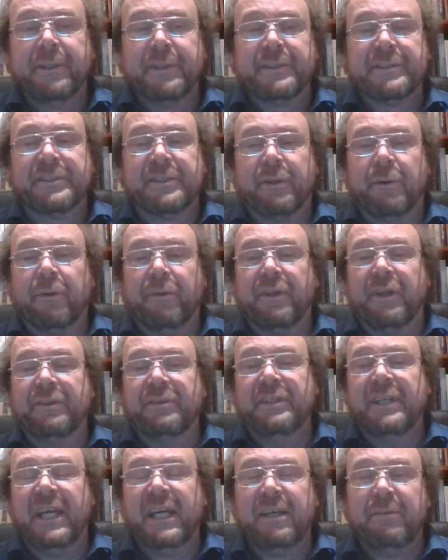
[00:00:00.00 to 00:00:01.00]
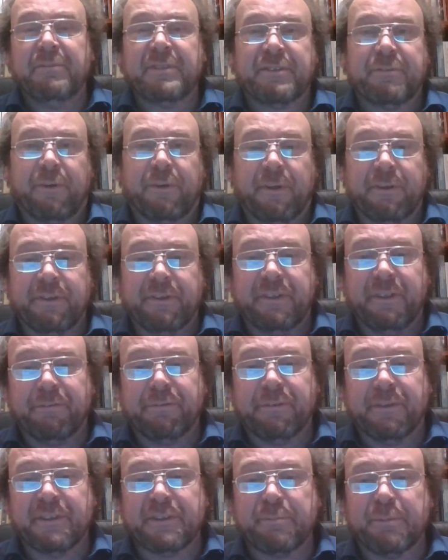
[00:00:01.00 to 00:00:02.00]
So the names for the
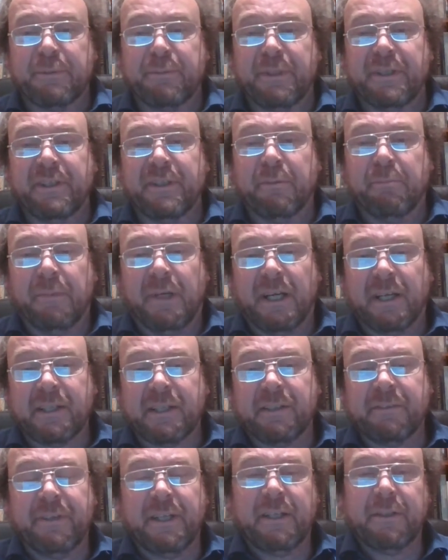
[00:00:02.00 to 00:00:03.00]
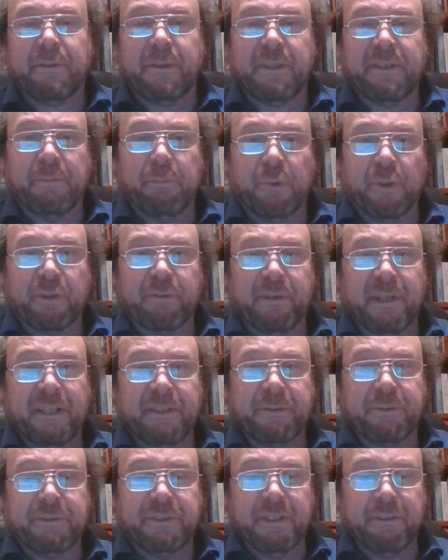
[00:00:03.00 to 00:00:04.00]
difference between the market value and the book
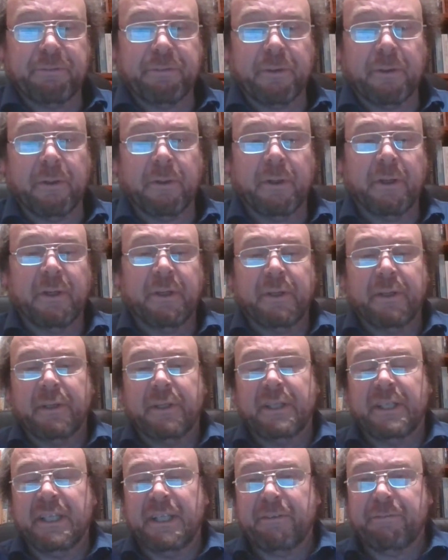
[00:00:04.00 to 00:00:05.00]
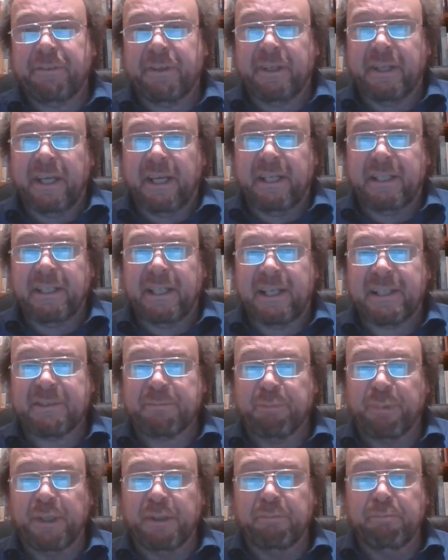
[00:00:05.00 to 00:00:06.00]
value differ. If the gain has
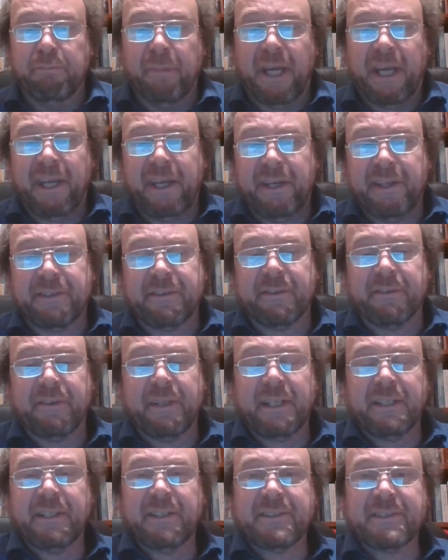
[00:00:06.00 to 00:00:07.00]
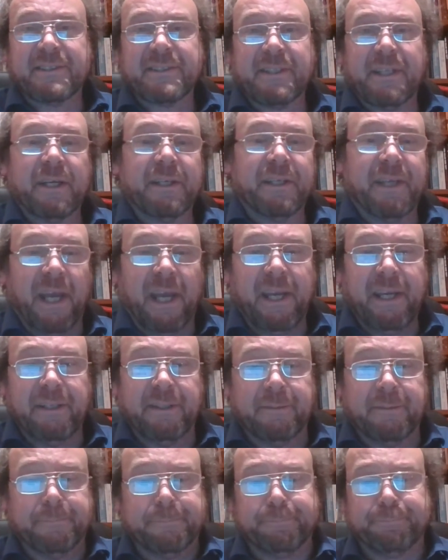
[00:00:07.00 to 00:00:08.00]
been made, then it's a
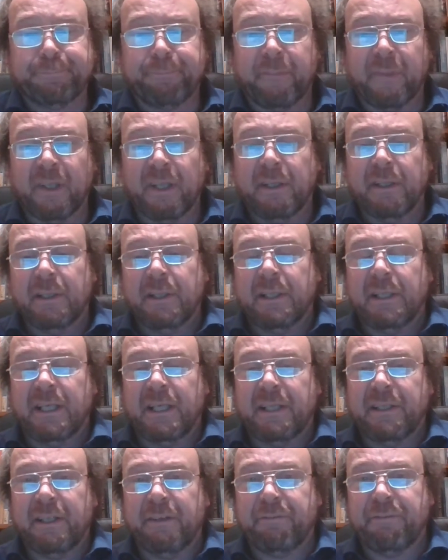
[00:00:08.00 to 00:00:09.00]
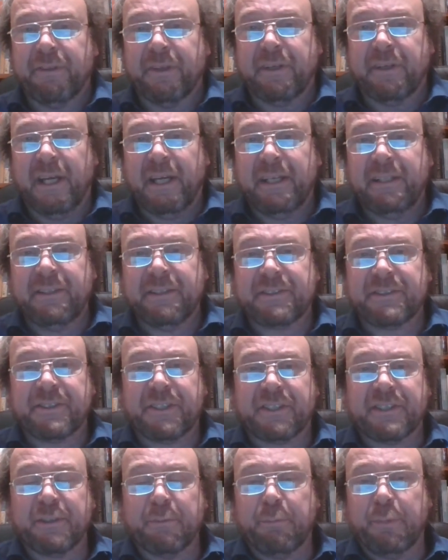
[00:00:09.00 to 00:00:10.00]
gain. And if the gain is
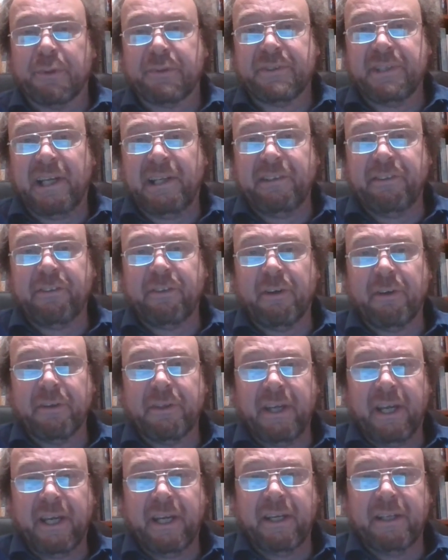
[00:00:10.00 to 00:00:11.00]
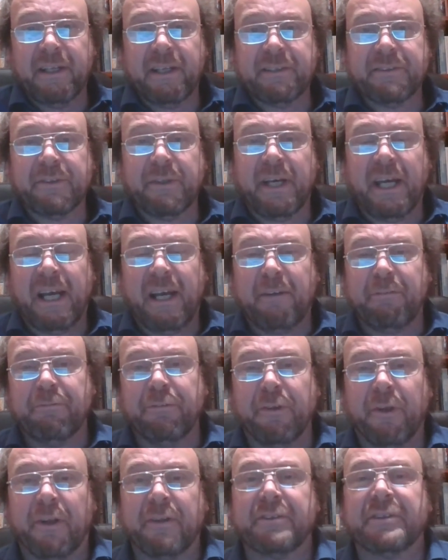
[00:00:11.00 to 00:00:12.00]
just a potential gain and you have
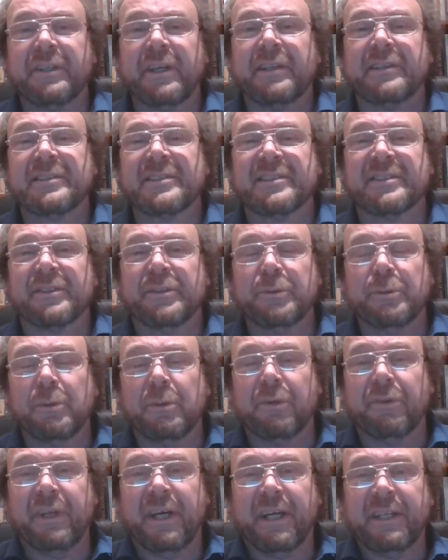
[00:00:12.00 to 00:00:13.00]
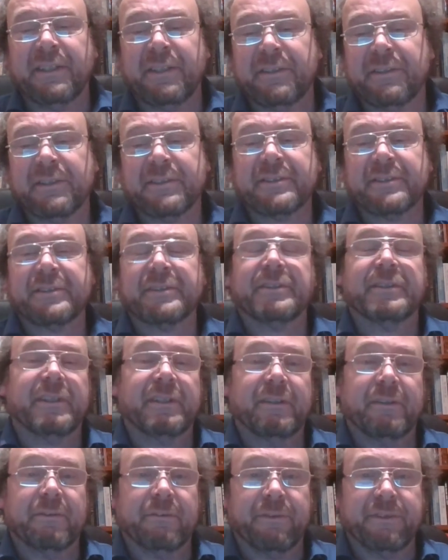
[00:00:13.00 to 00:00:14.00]
not yet sold, then it is a
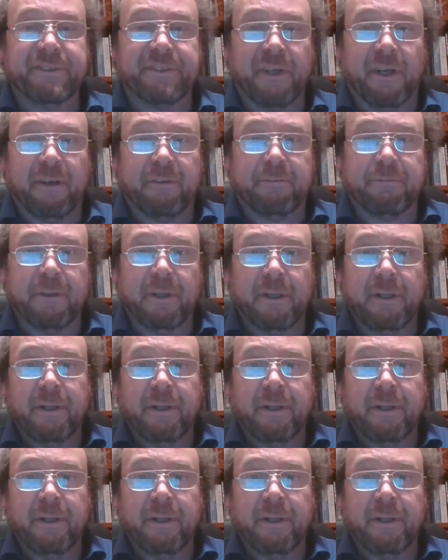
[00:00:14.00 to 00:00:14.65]
hidden reserve.